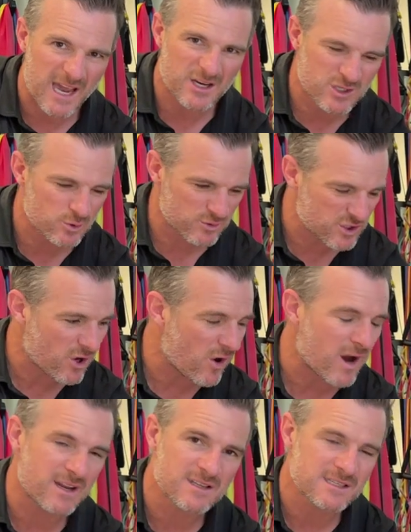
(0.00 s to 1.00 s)
actual
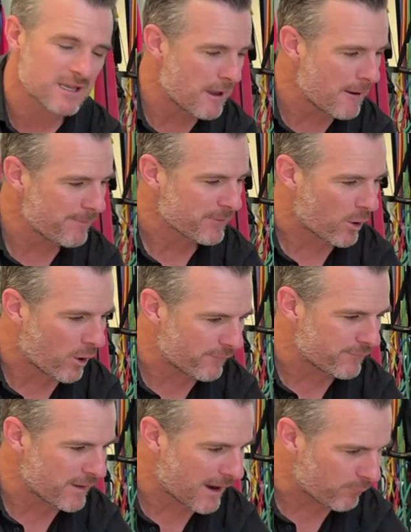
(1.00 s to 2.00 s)
tightness
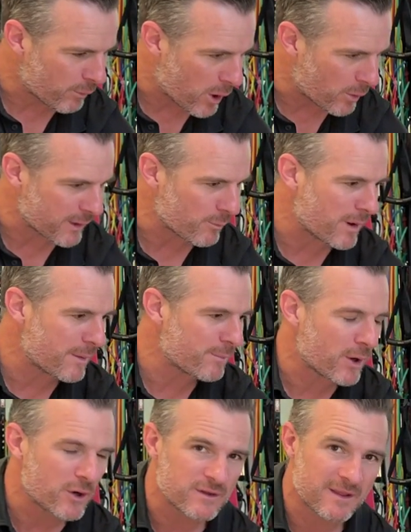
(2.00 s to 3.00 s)
of holding one
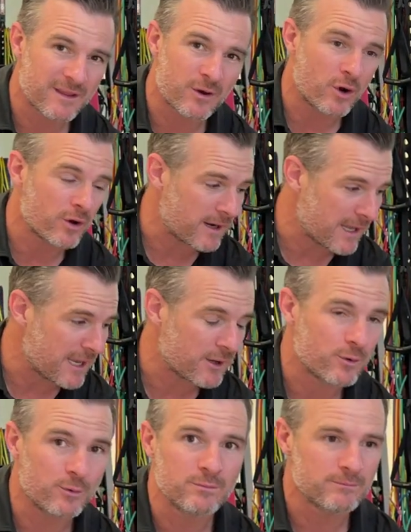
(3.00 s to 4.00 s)
bone to the other on an
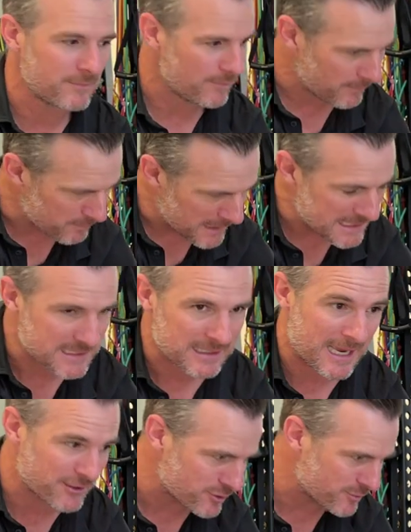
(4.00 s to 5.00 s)
angle,
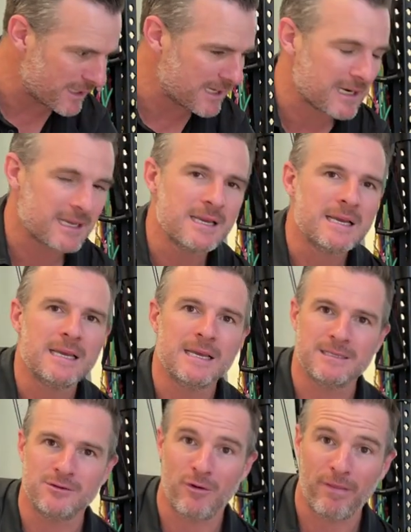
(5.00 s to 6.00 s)
anteromedially,
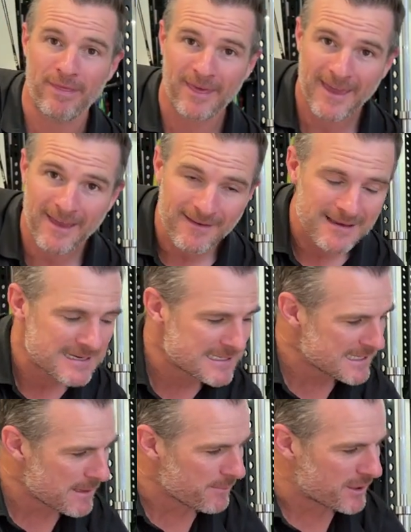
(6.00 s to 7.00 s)
is not there.
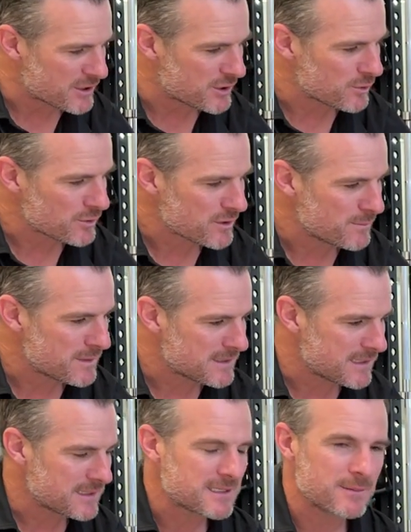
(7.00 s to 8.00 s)
But she's also
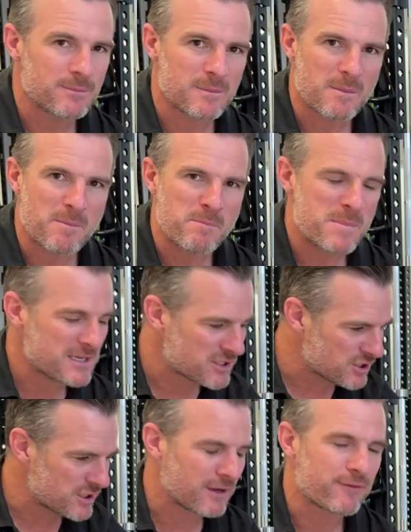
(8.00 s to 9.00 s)
missing some
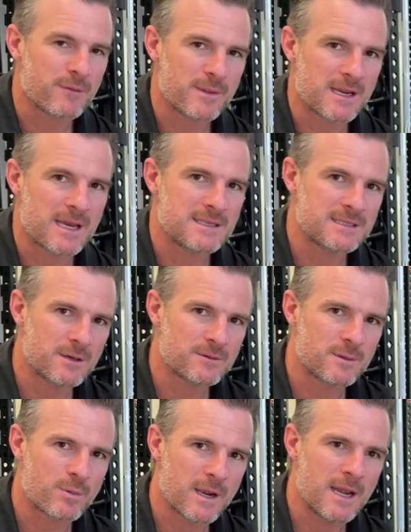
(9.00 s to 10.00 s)
messaging from that ACL to
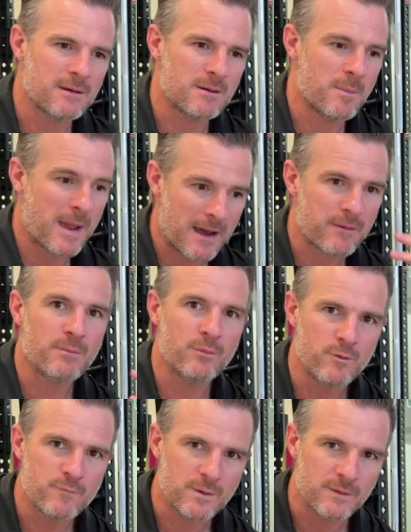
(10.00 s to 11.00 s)
the brain about
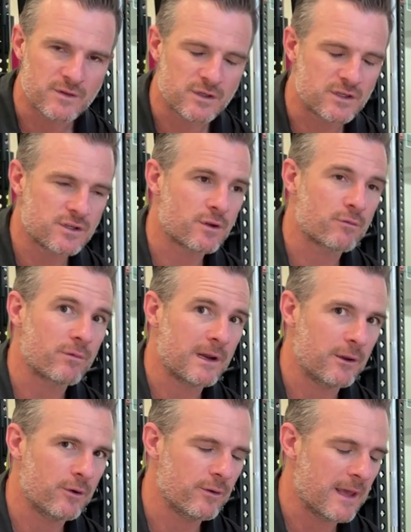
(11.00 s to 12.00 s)
movement. So she's got to
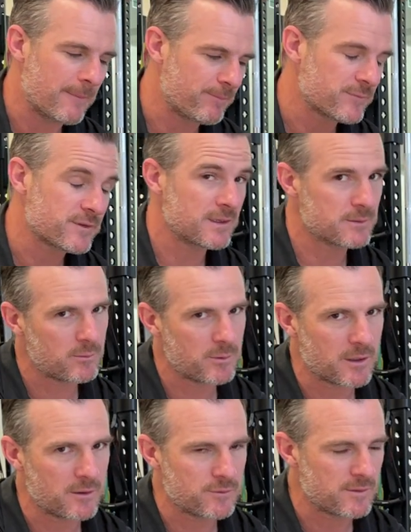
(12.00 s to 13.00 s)
relearn that. So that's what
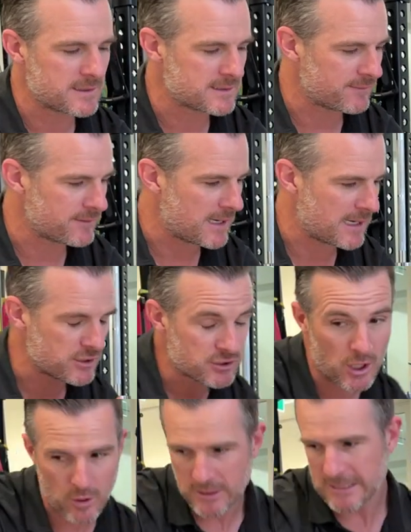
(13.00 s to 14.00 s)
we're going to do that stuff today.
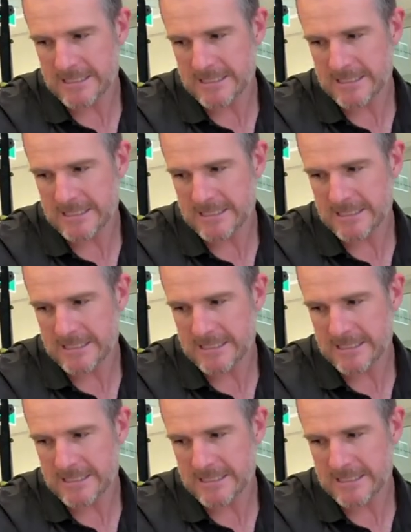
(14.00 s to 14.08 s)
So,